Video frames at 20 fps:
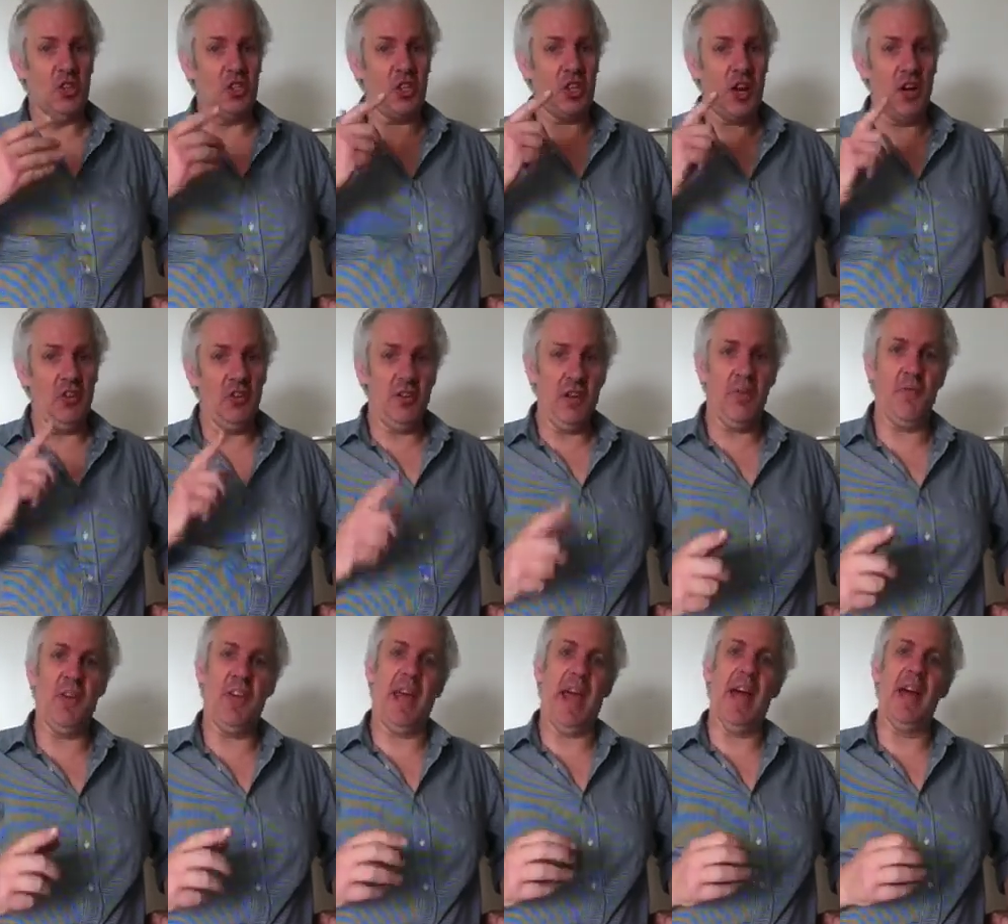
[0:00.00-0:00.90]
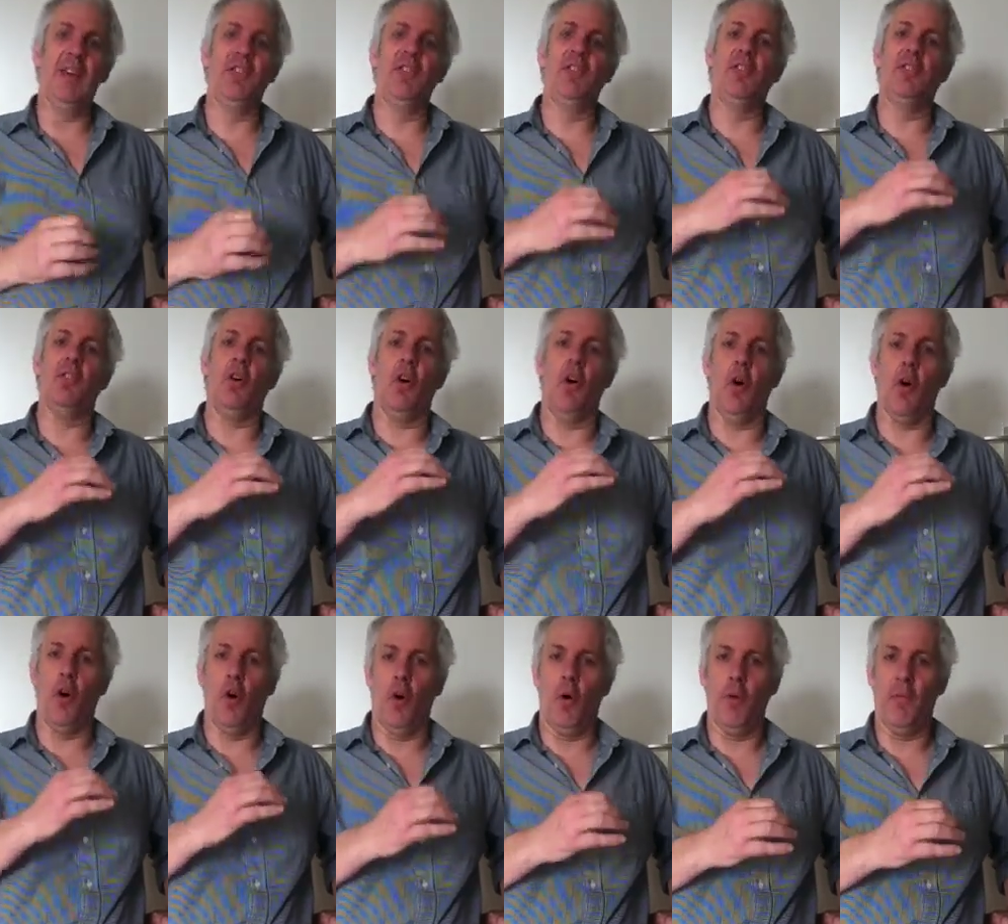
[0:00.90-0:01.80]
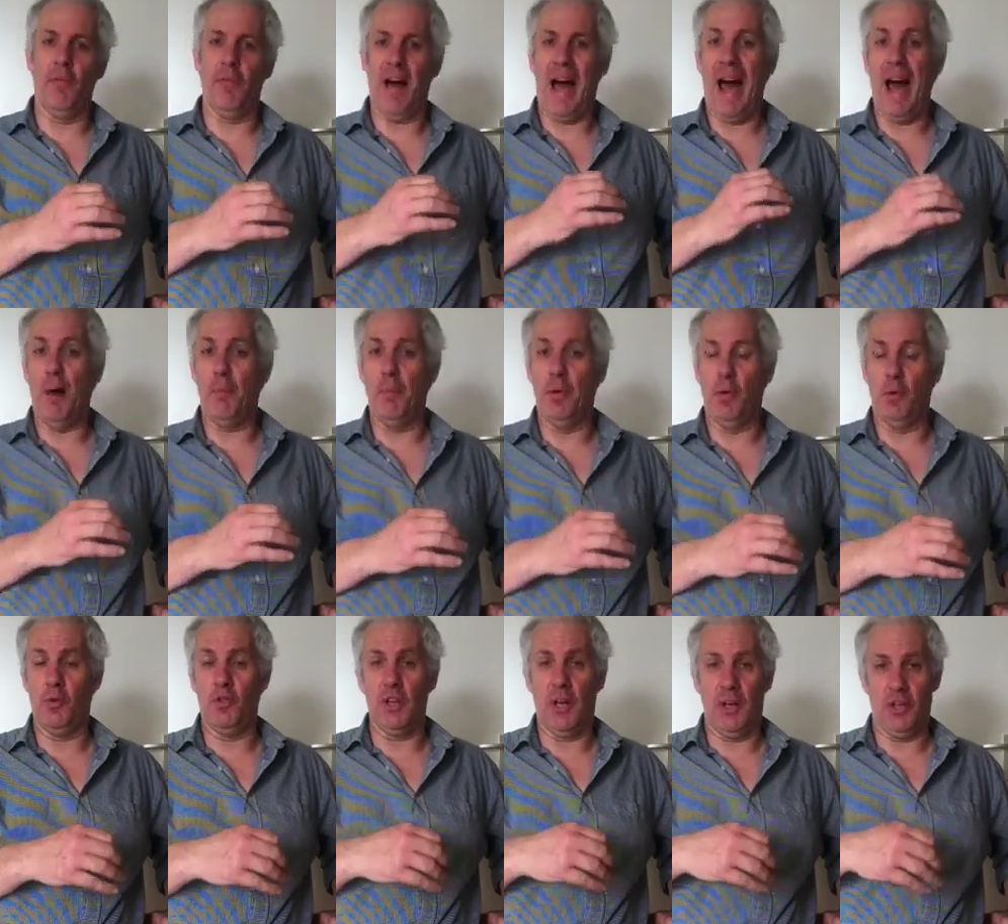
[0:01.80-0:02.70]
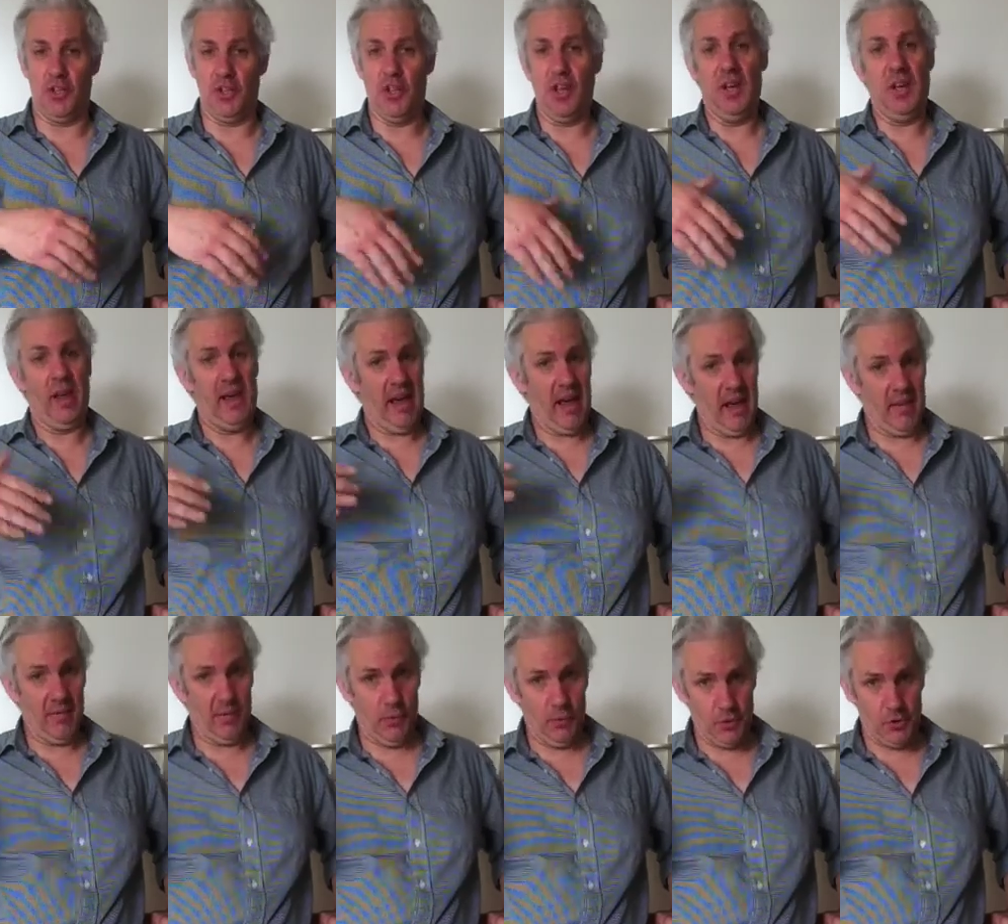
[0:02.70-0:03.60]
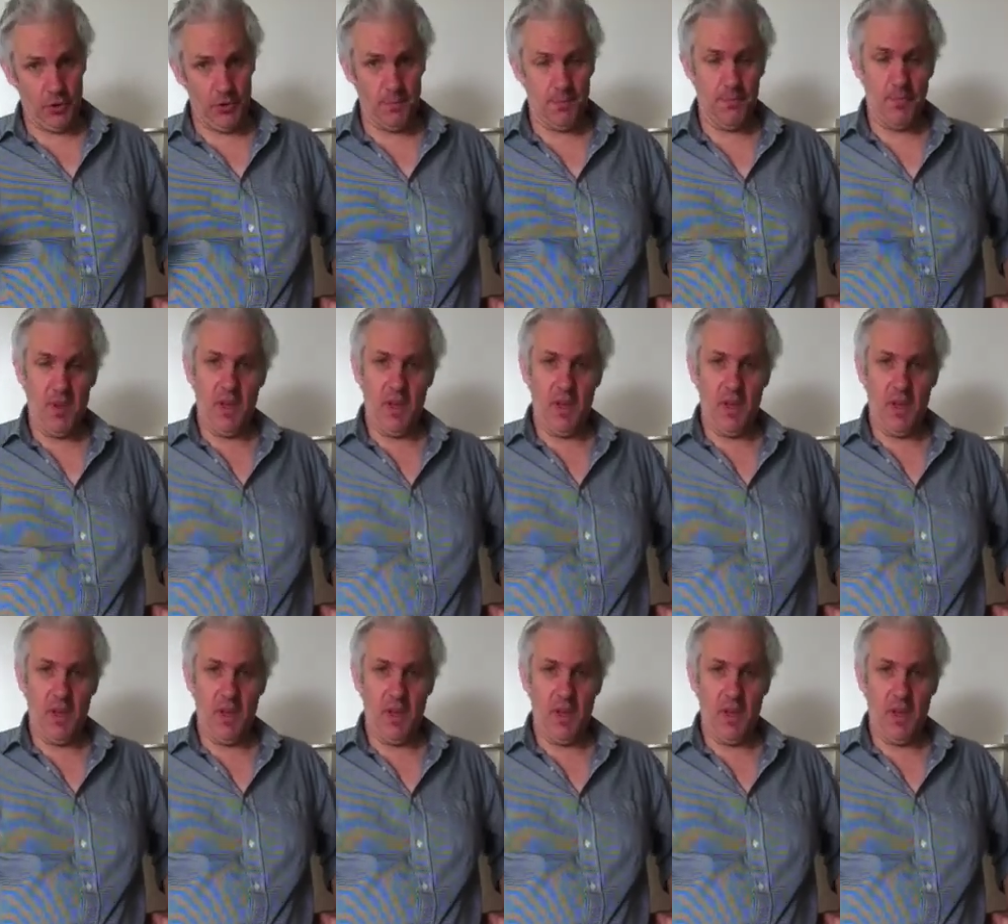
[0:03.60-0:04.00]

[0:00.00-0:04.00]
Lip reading: scientific end of abiogenesis-evolution.